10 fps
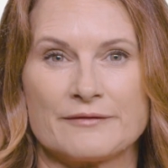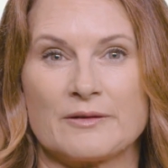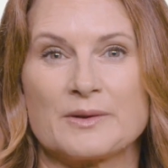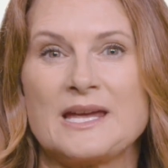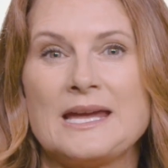
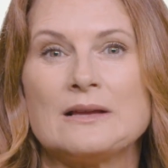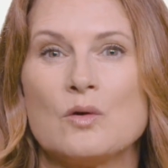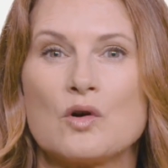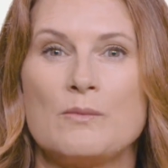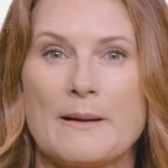from key
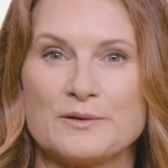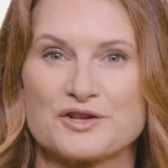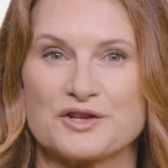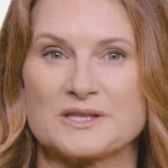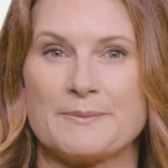local
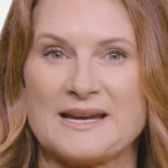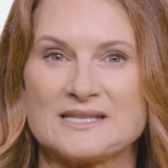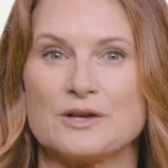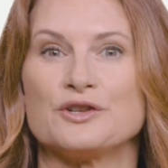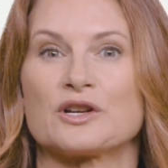publishers
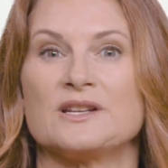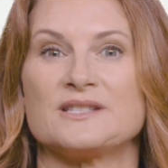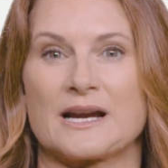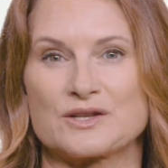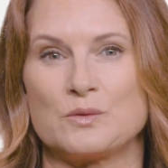based on your
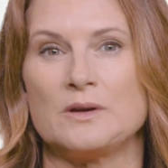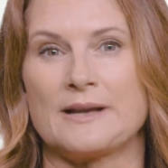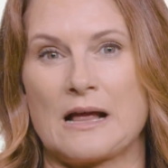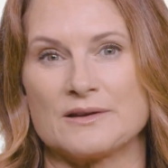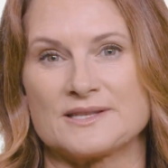contextual
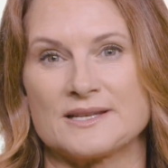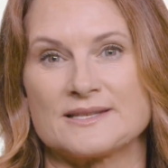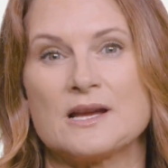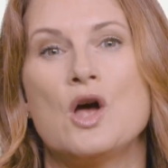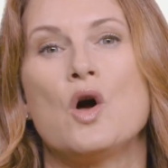
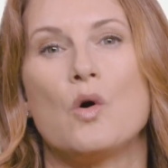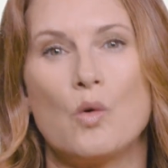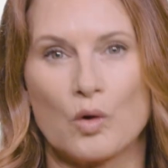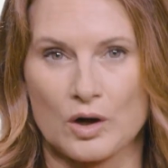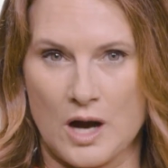analysis
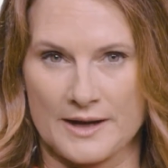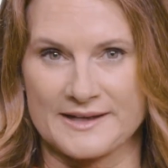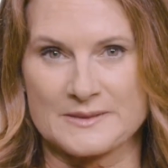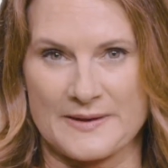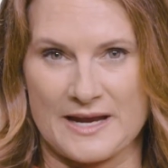or
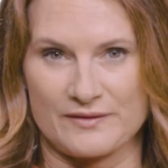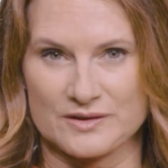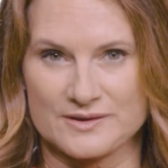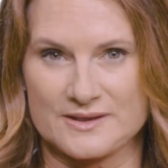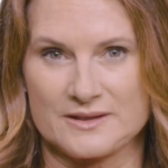audience
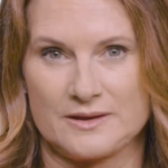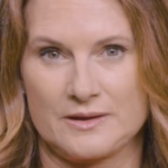behaviors.